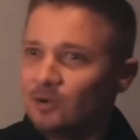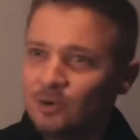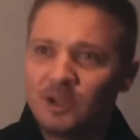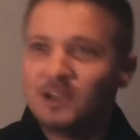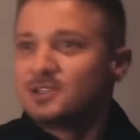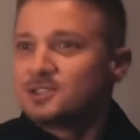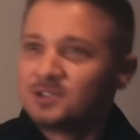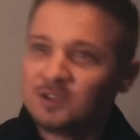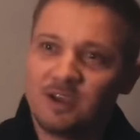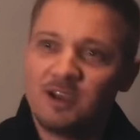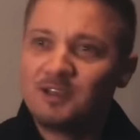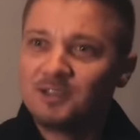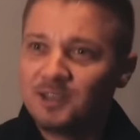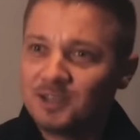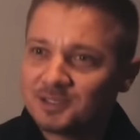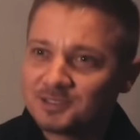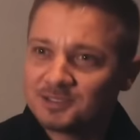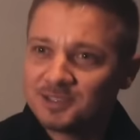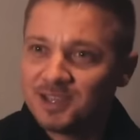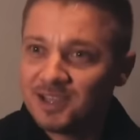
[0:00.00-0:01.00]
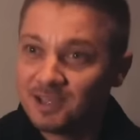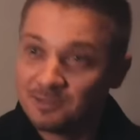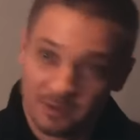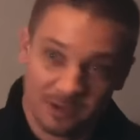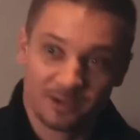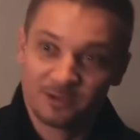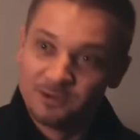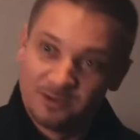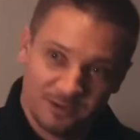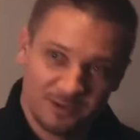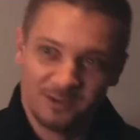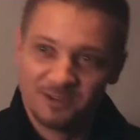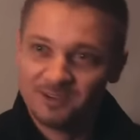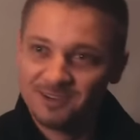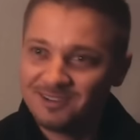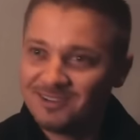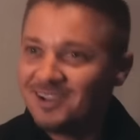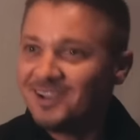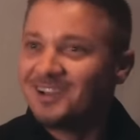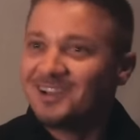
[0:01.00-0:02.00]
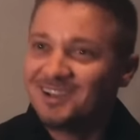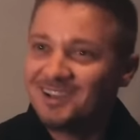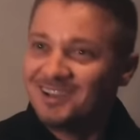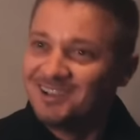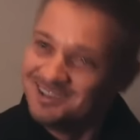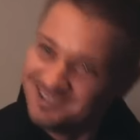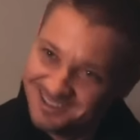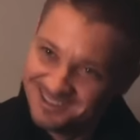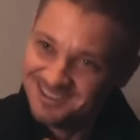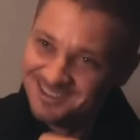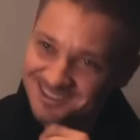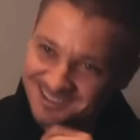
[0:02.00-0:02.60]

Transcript: What I saw last night. I'm like, cool. Mm-hmm.